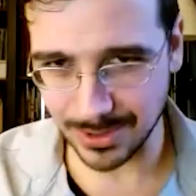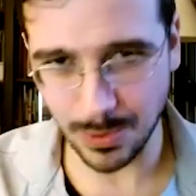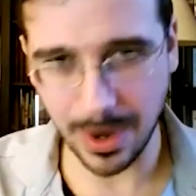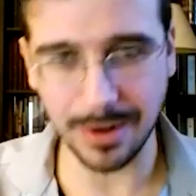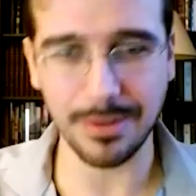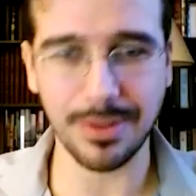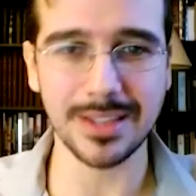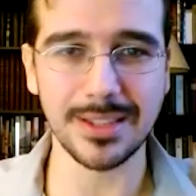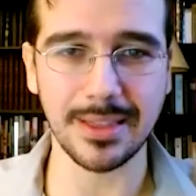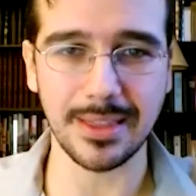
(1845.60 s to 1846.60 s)
where
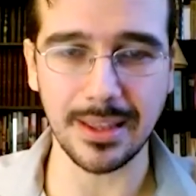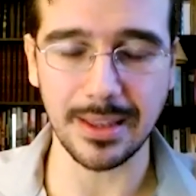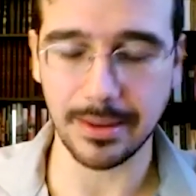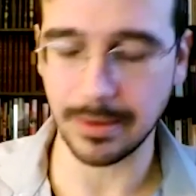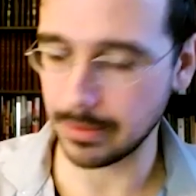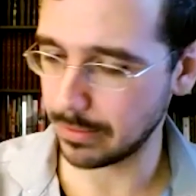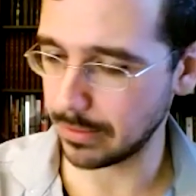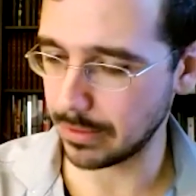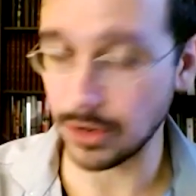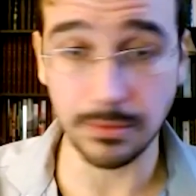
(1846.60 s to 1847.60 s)
things like the
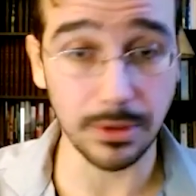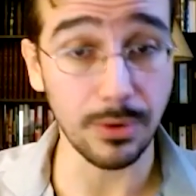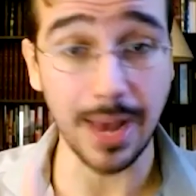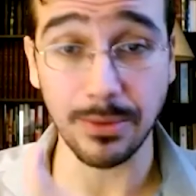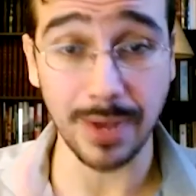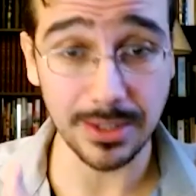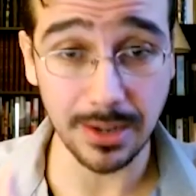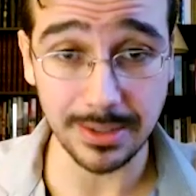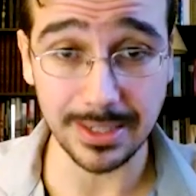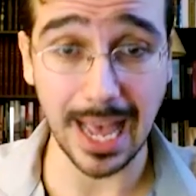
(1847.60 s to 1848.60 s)
Grand
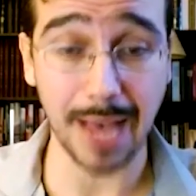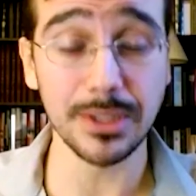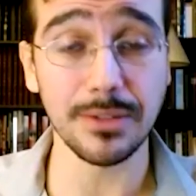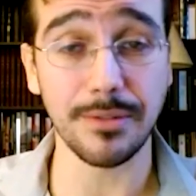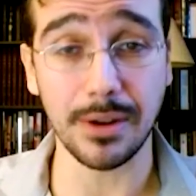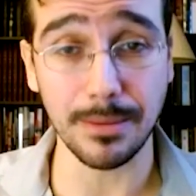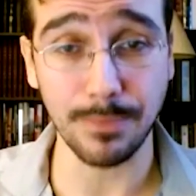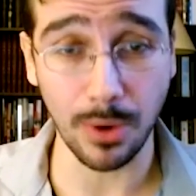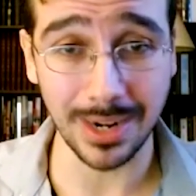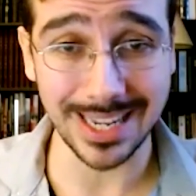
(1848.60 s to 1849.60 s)
Renaissance Dam is a very
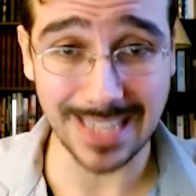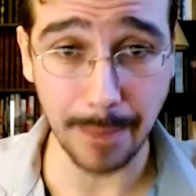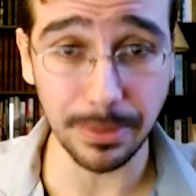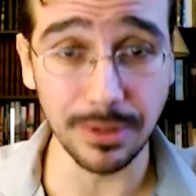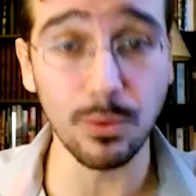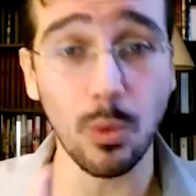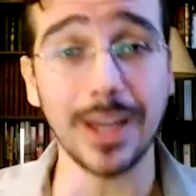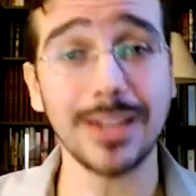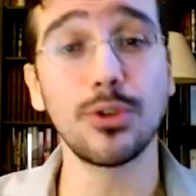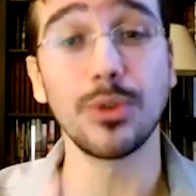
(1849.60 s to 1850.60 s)
important example of
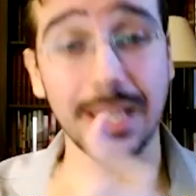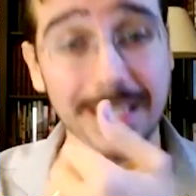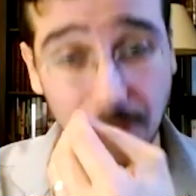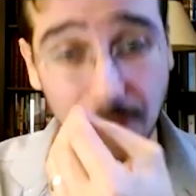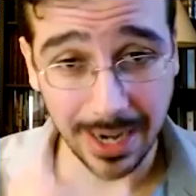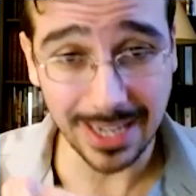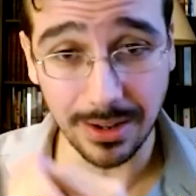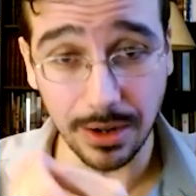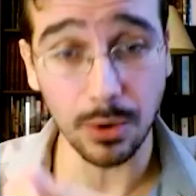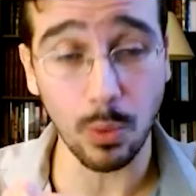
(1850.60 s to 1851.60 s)
what is a great
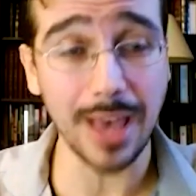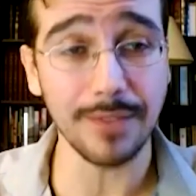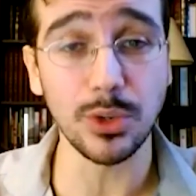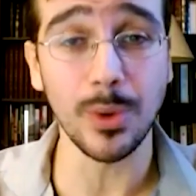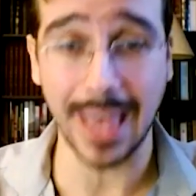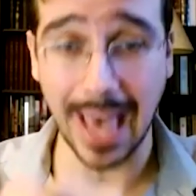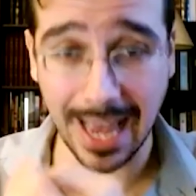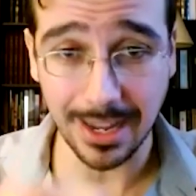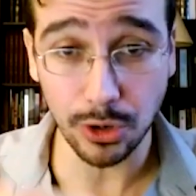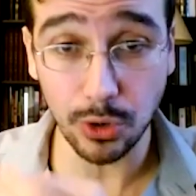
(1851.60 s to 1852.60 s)
way of doing,
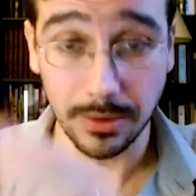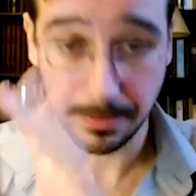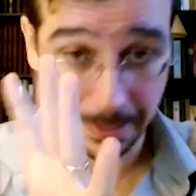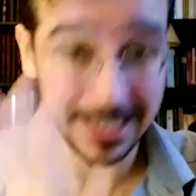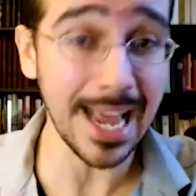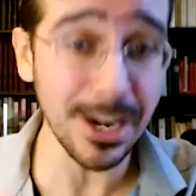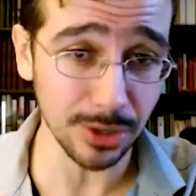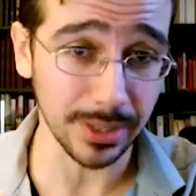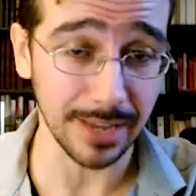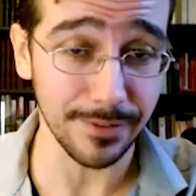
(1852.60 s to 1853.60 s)

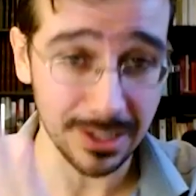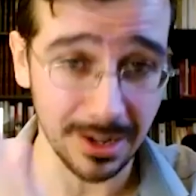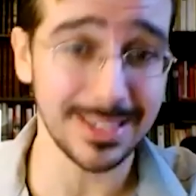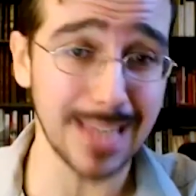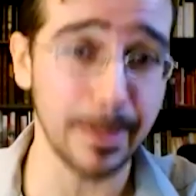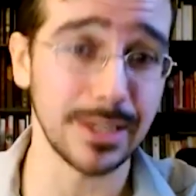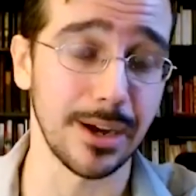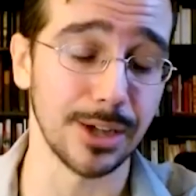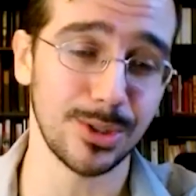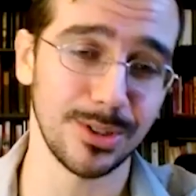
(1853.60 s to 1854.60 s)
potentially, if it's not sabotaged,